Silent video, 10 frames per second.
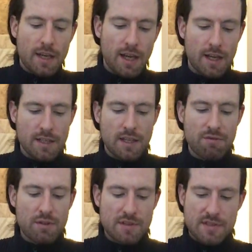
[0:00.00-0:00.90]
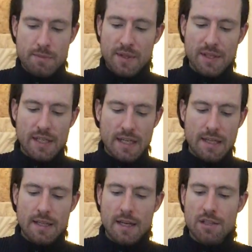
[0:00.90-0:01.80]
and give you the
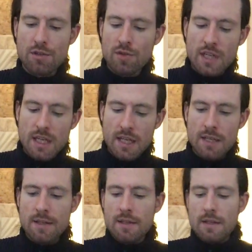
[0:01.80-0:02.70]
stability that you need,